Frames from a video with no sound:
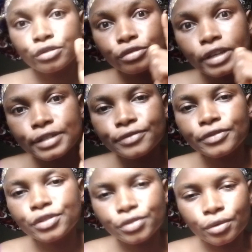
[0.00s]
Today's
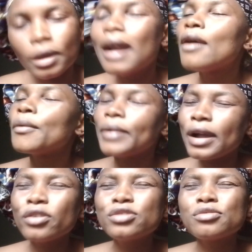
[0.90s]
video, we
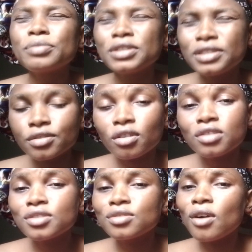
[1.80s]
are going to be
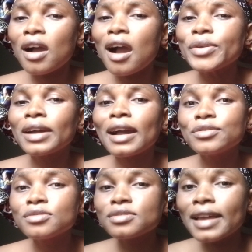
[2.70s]
discussing on how you can
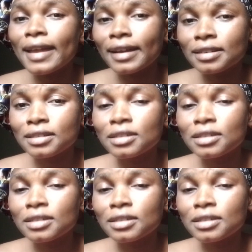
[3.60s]
use egg